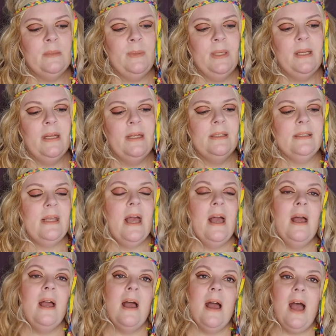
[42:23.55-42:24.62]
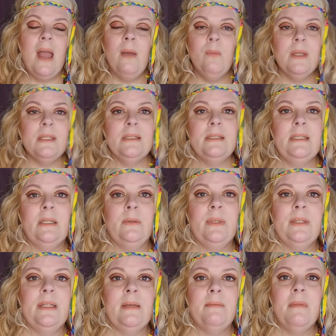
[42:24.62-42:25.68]
because I wasn't there
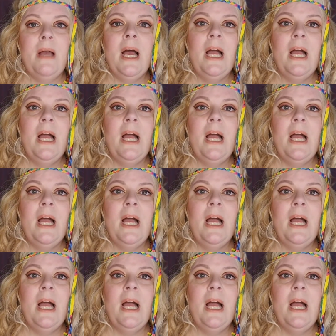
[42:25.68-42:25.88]
with them.